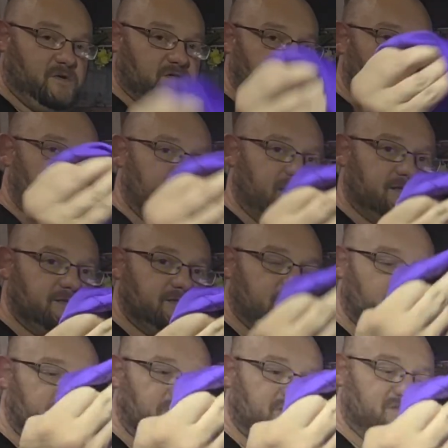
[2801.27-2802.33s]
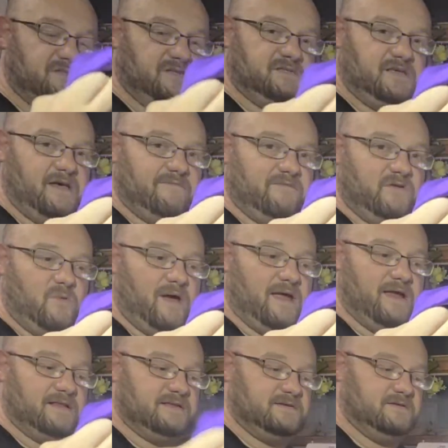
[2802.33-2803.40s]
spandex, which is this
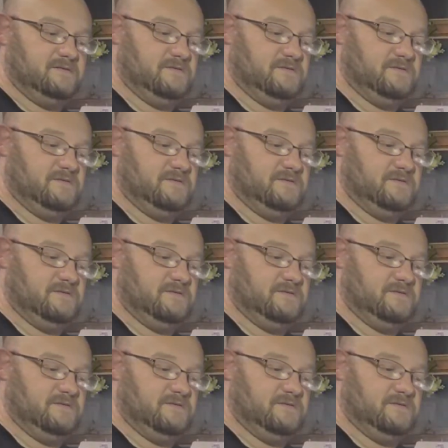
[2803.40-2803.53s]
heavyweight